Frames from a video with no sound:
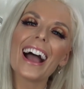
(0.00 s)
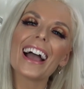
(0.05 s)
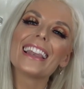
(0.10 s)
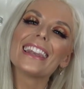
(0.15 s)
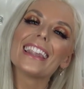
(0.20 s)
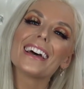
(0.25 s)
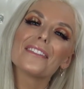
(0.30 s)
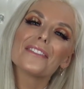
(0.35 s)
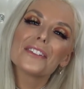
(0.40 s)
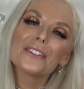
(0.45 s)
I
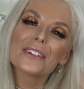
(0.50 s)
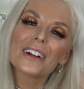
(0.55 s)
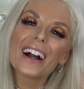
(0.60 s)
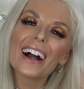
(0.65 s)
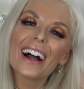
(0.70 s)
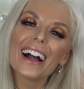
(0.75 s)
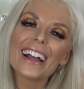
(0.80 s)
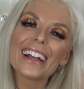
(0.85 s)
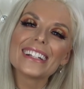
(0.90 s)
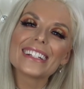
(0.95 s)
love you
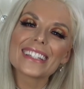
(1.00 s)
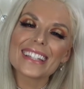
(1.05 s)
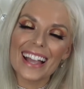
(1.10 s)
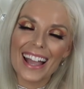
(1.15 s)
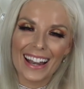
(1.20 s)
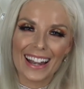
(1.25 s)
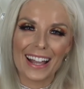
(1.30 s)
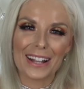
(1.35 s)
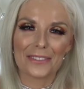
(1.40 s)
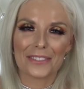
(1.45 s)
guys,
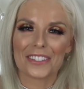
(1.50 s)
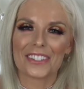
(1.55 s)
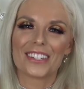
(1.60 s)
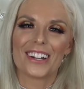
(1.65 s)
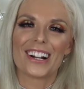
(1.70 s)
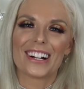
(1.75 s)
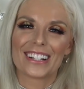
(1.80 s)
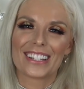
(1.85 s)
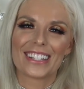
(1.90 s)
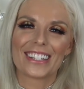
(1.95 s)
and I will
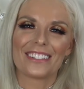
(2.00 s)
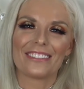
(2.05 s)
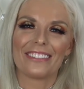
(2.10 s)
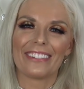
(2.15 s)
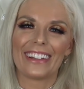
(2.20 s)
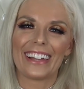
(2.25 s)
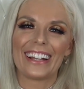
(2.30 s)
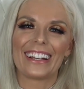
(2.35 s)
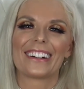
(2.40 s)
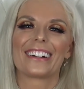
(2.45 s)
talk to you
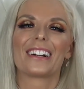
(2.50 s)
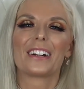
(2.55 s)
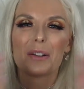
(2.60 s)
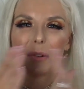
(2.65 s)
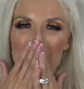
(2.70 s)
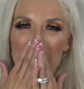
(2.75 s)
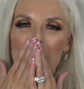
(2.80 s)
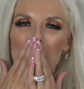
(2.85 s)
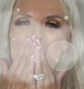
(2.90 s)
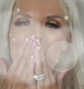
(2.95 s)
later.
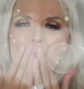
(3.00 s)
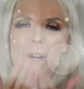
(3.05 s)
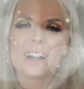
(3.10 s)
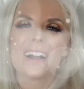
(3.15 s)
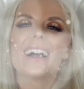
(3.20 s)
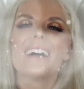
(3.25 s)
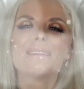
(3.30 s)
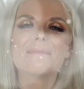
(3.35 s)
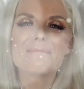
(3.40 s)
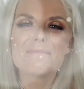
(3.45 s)

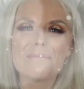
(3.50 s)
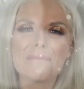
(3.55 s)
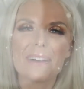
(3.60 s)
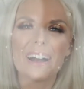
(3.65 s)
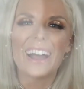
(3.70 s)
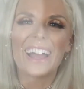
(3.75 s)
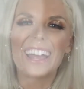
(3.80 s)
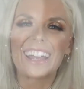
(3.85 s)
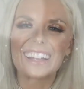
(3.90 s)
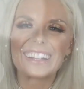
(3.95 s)

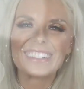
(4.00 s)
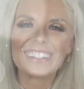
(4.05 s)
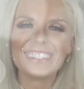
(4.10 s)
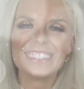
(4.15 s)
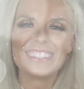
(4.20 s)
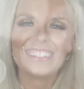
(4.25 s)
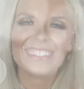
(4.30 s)
Bye.